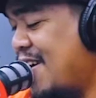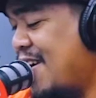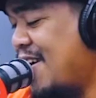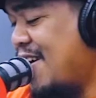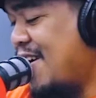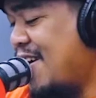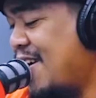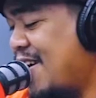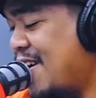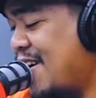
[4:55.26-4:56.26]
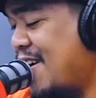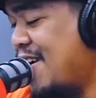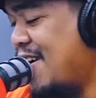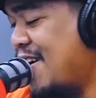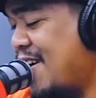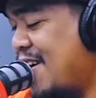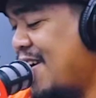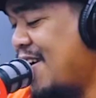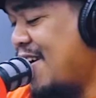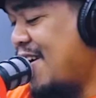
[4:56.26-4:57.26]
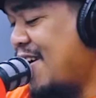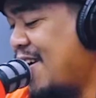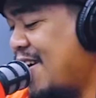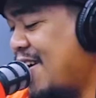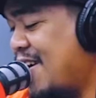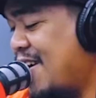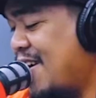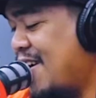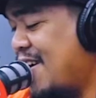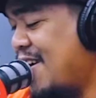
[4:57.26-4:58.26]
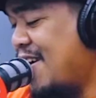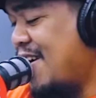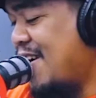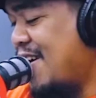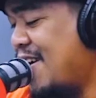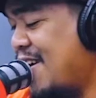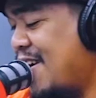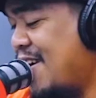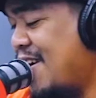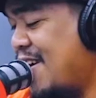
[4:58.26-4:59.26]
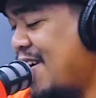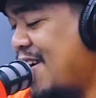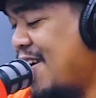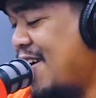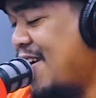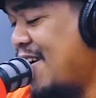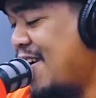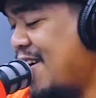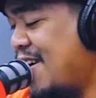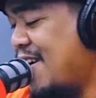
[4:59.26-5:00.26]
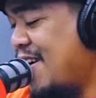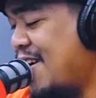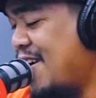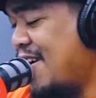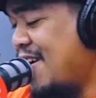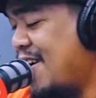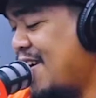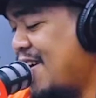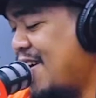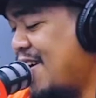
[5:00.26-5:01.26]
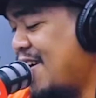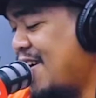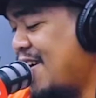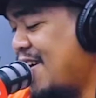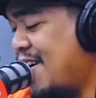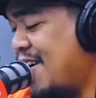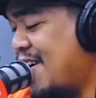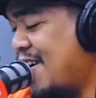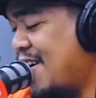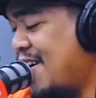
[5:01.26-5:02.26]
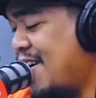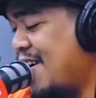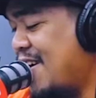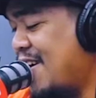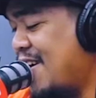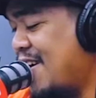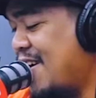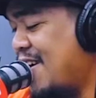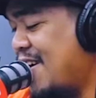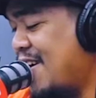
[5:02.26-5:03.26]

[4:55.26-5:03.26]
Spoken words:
No words are spoken by the person on screen.